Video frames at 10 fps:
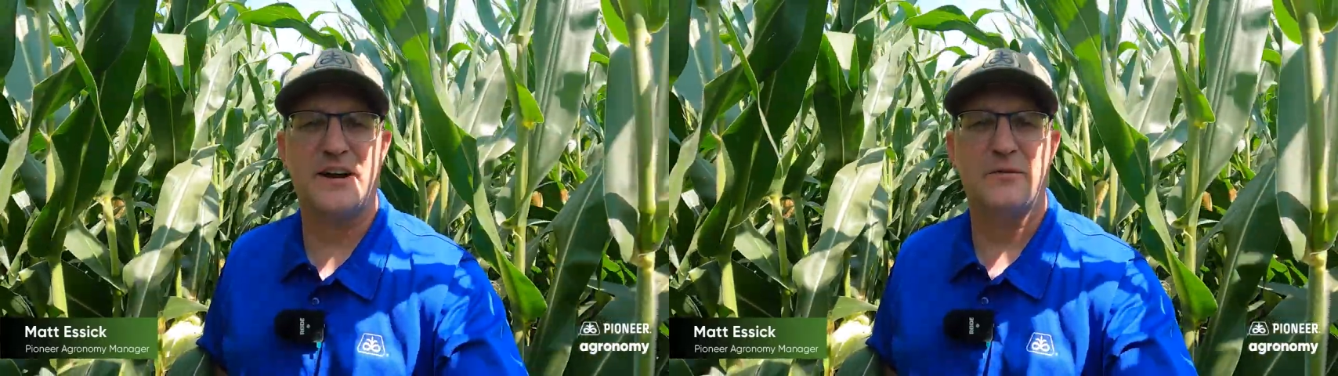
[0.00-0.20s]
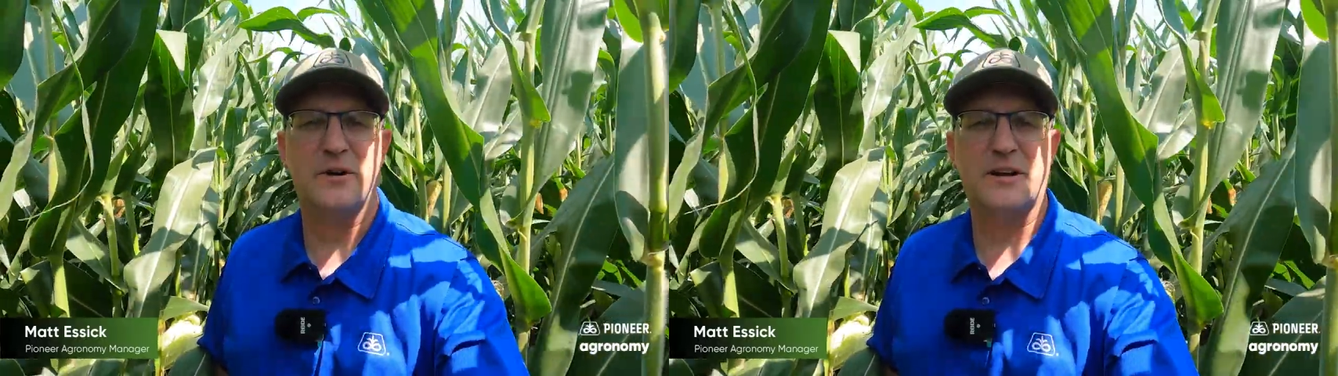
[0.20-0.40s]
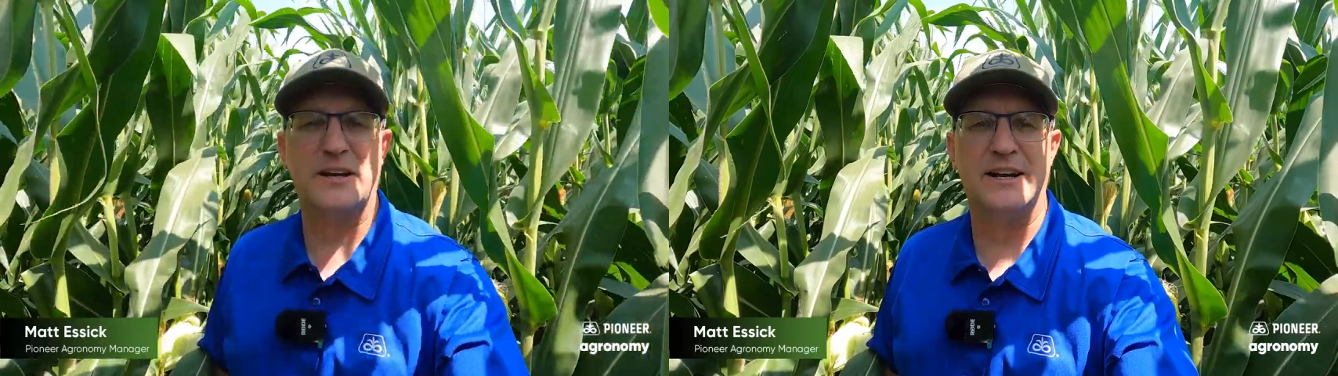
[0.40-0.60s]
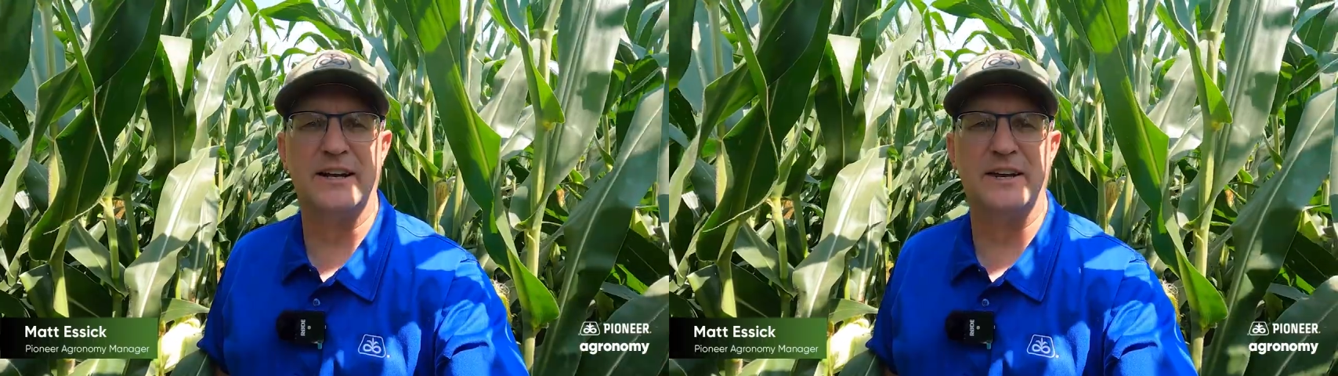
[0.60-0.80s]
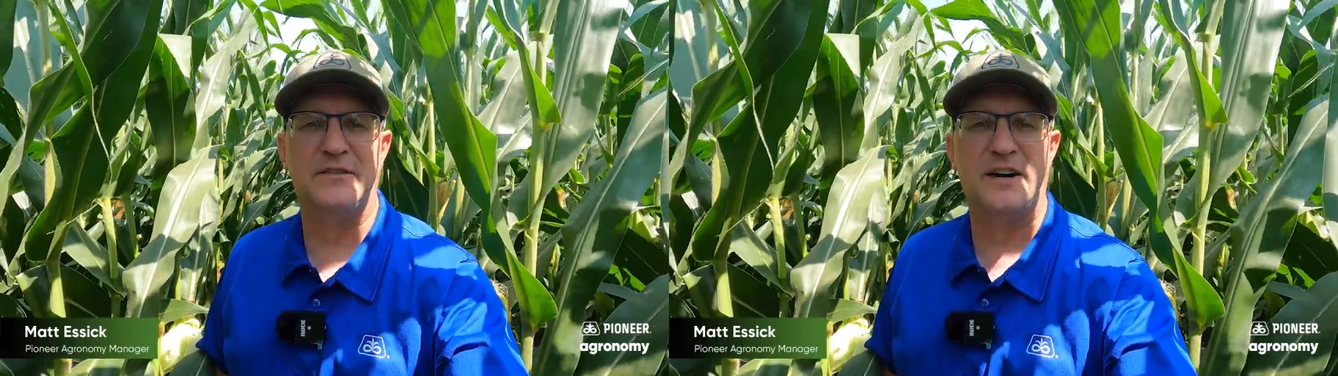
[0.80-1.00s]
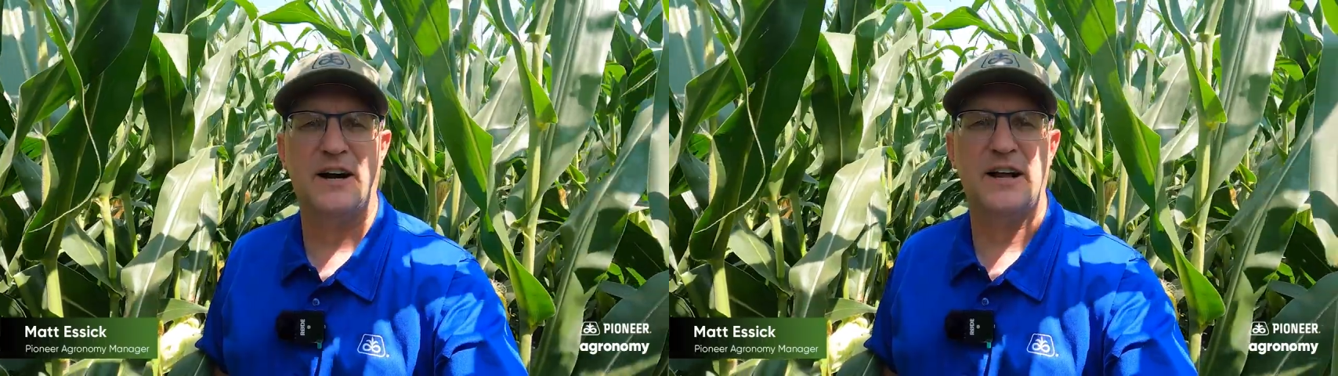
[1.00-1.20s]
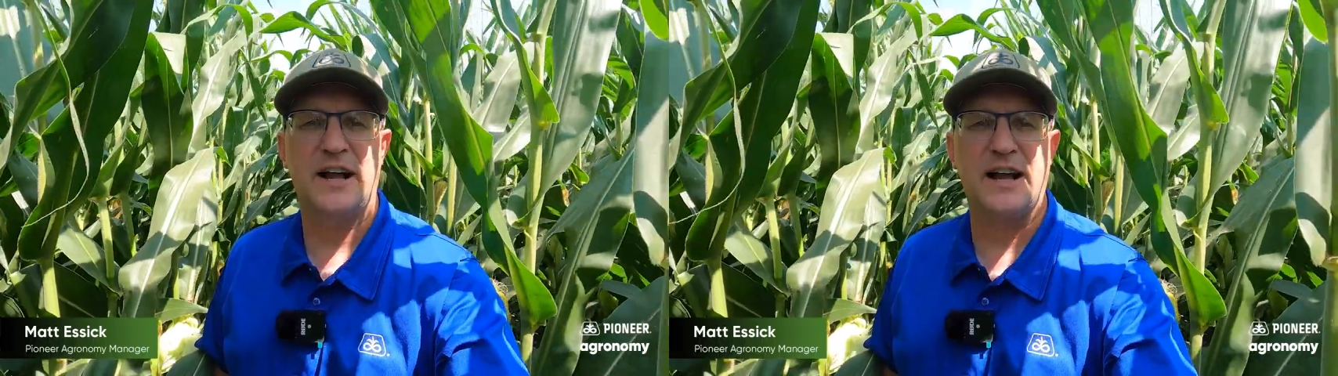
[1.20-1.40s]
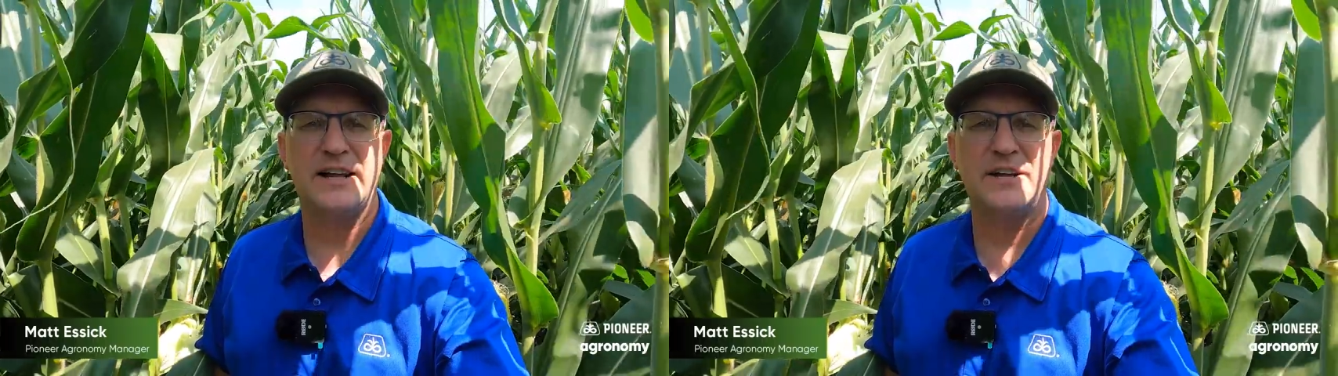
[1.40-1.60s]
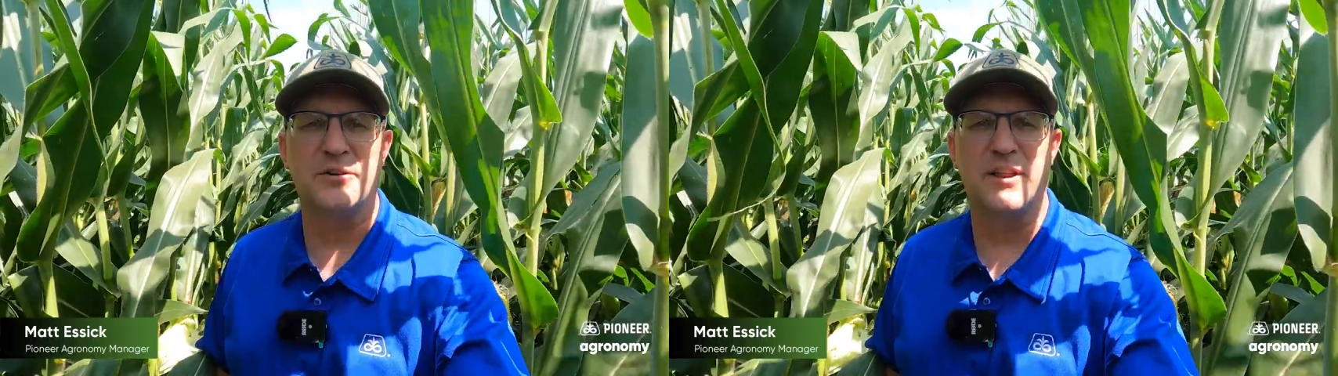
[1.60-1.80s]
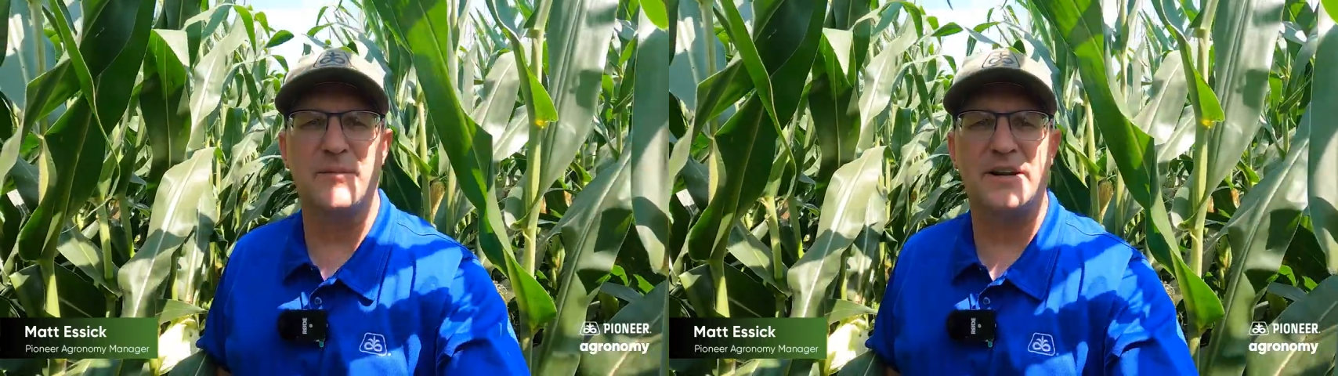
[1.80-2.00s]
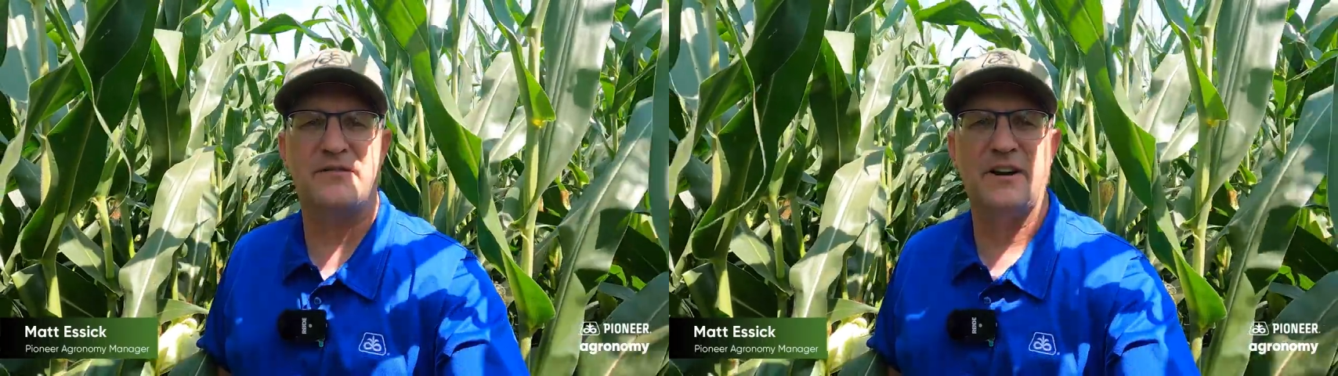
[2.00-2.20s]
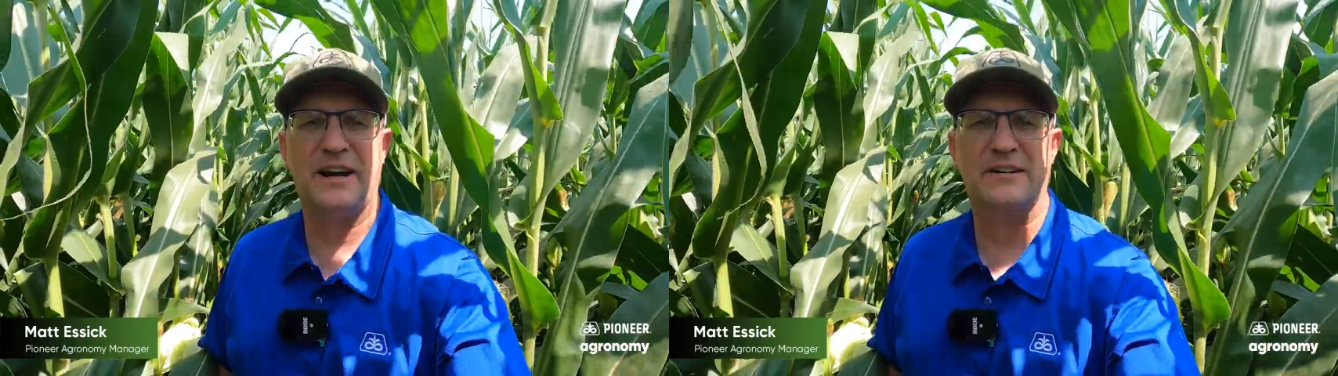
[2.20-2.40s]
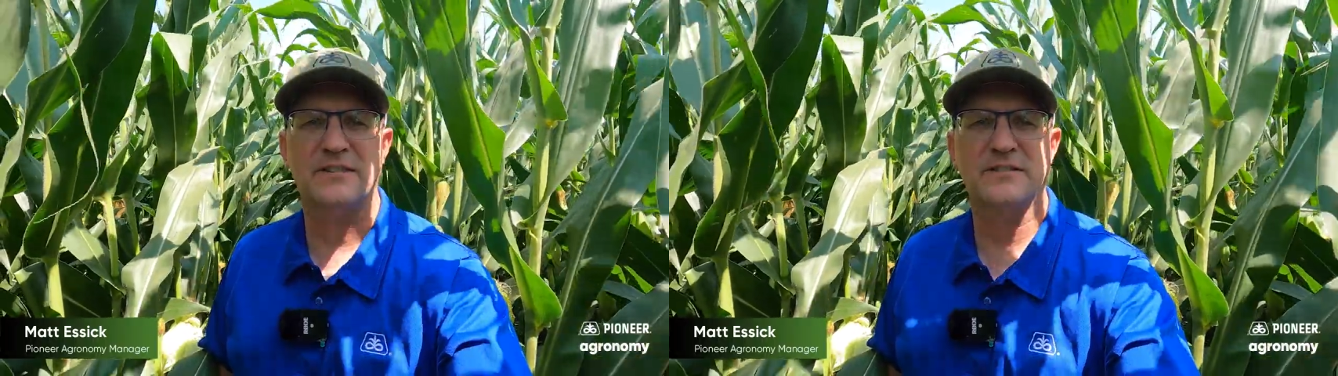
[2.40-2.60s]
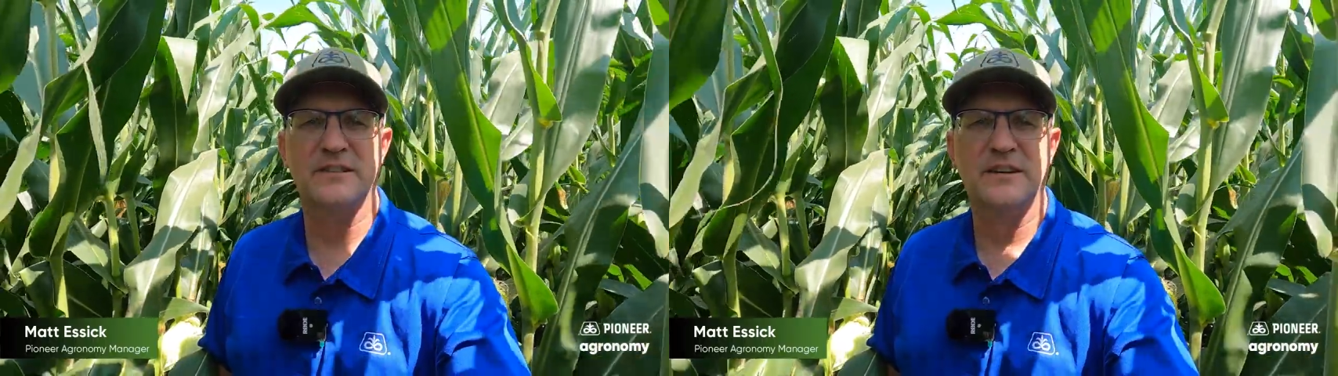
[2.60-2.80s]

I can identify any yield limiting factors.